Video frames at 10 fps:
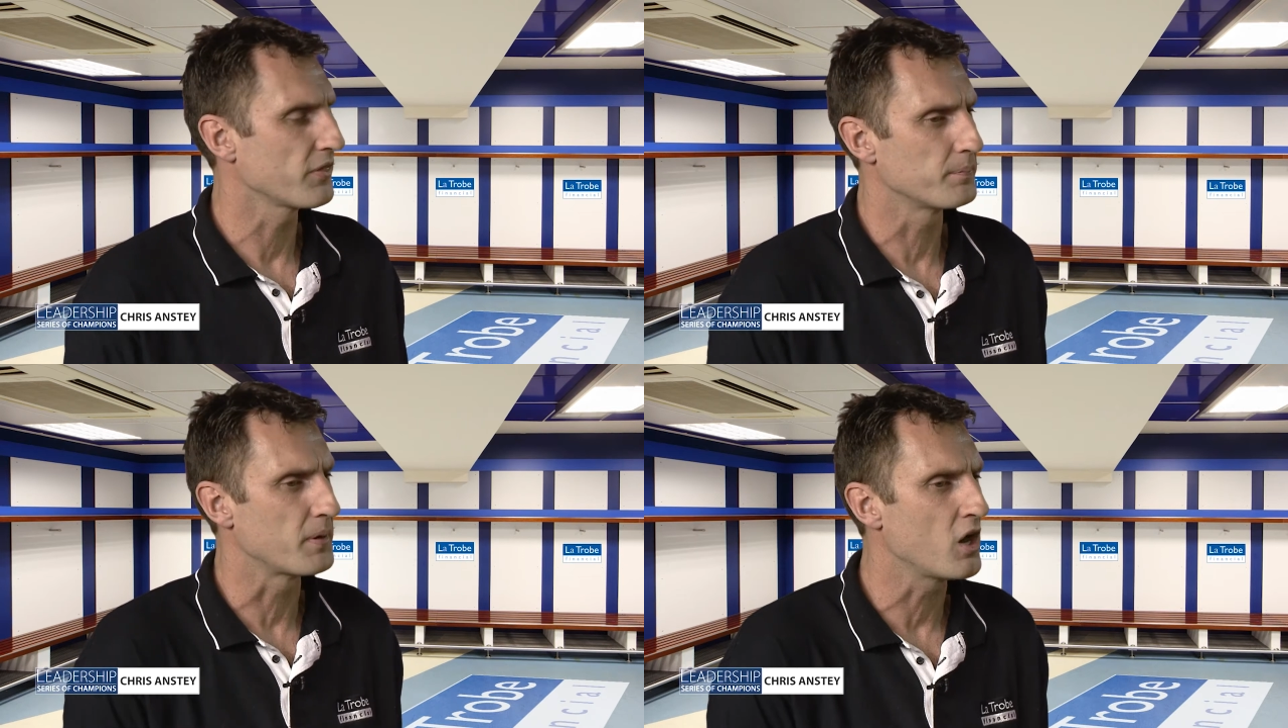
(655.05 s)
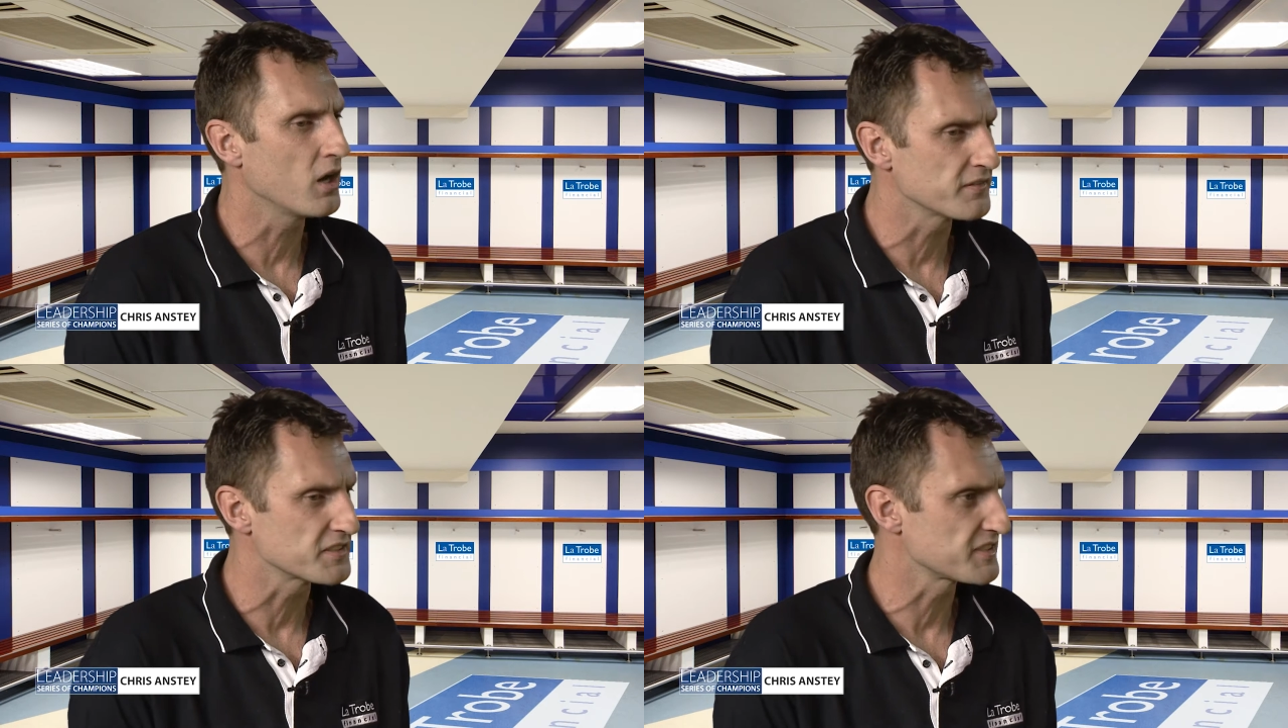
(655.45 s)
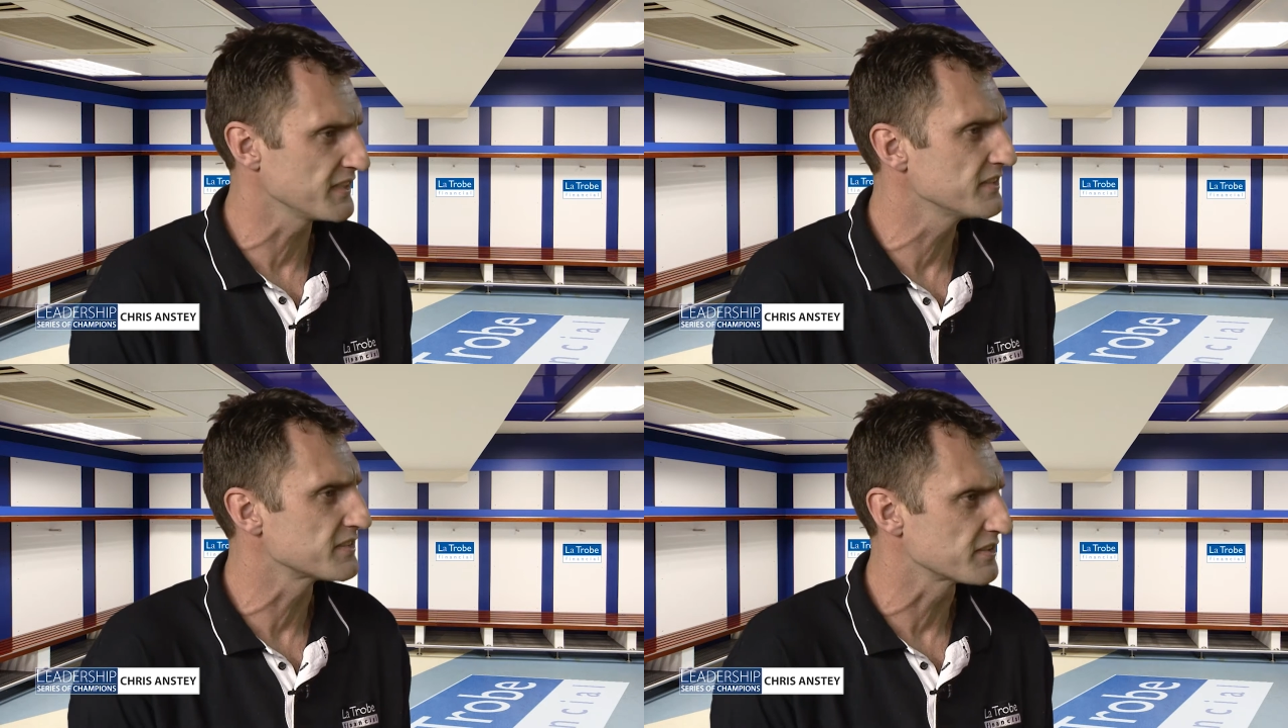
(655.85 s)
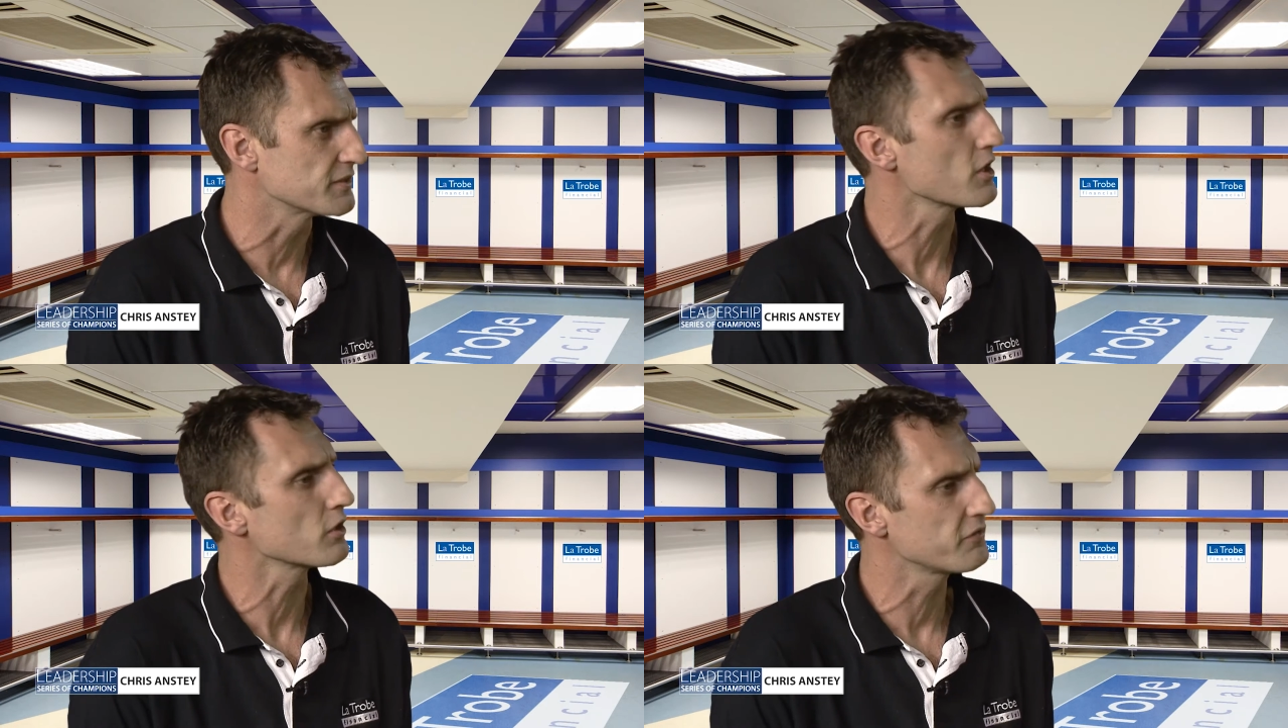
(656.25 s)
The behind the scenes, it's
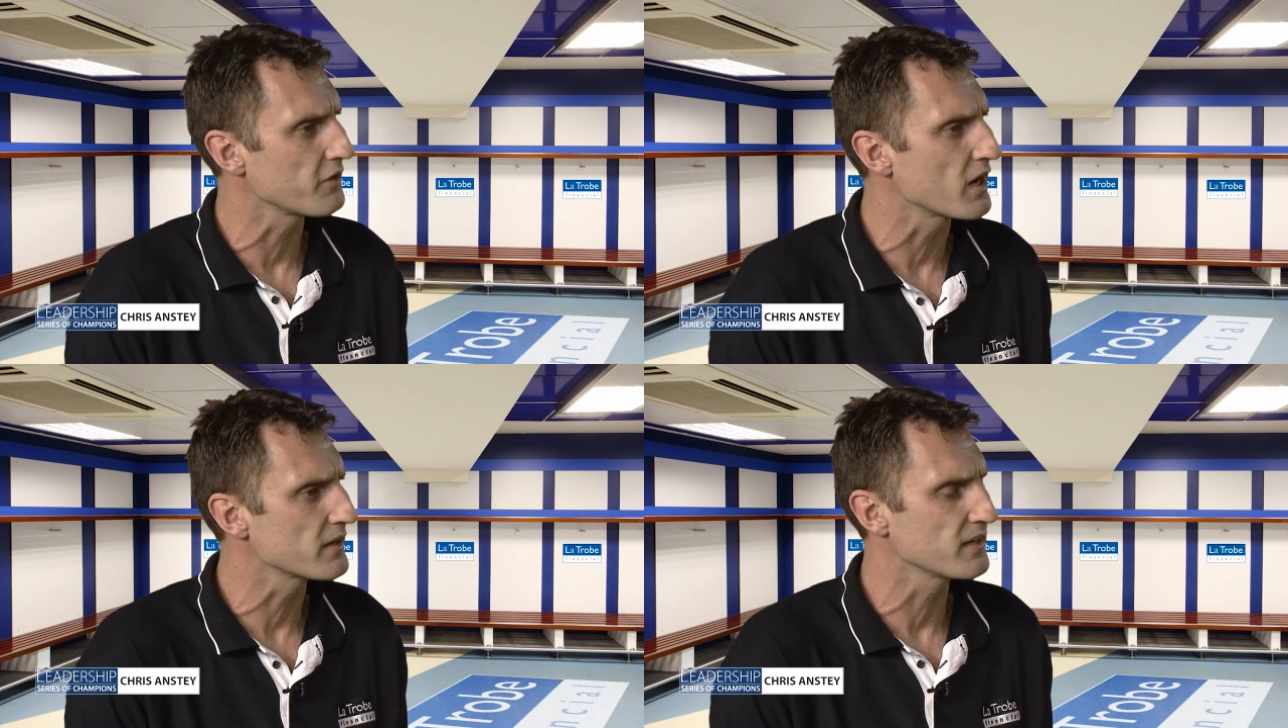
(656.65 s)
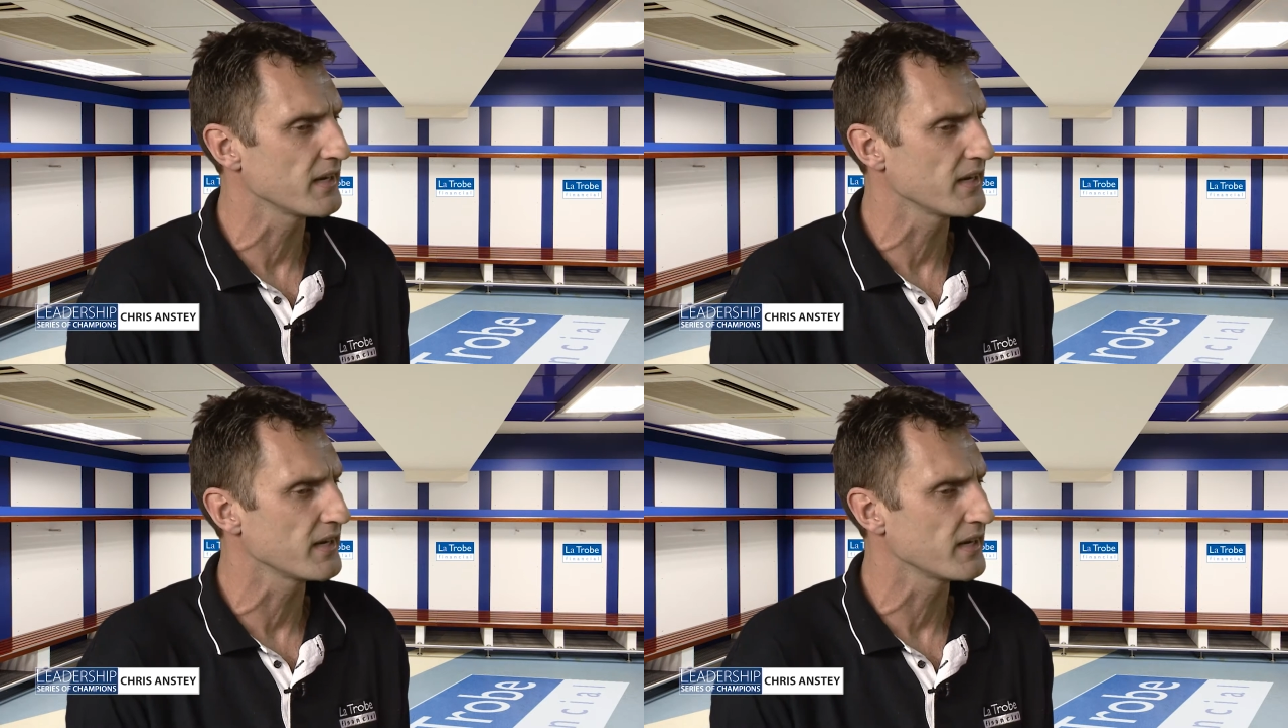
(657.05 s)
a dogfight,